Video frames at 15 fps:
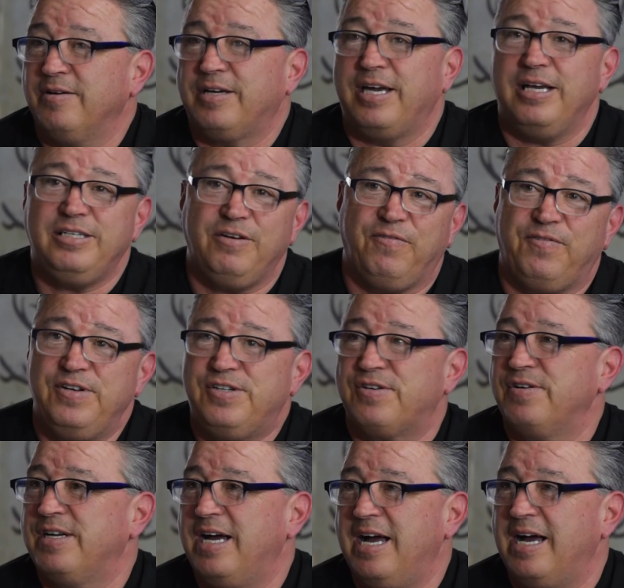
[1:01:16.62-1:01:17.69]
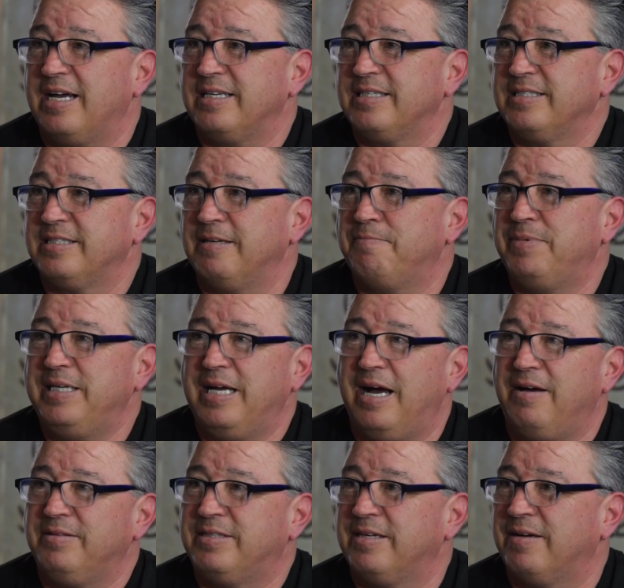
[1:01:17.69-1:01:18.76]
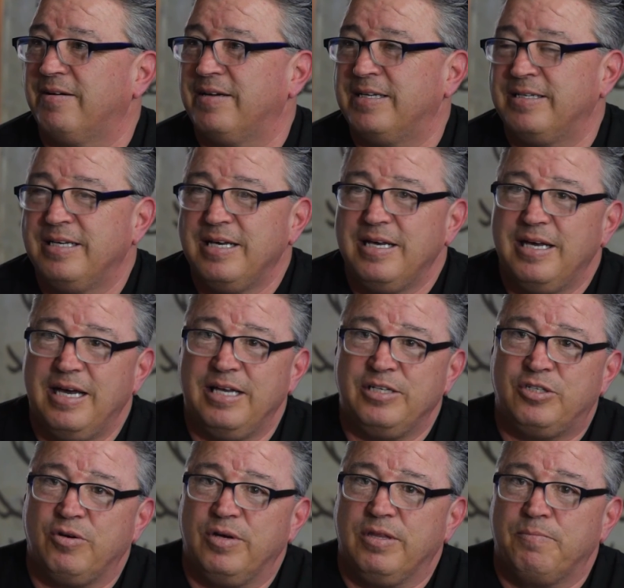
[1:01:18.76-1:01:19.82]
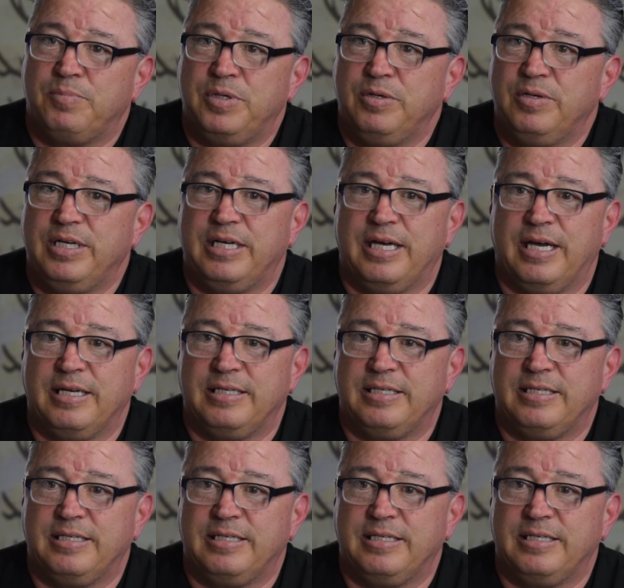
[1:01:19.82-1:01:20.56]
Catch a fish or not, to be out there and enjoy the beauty and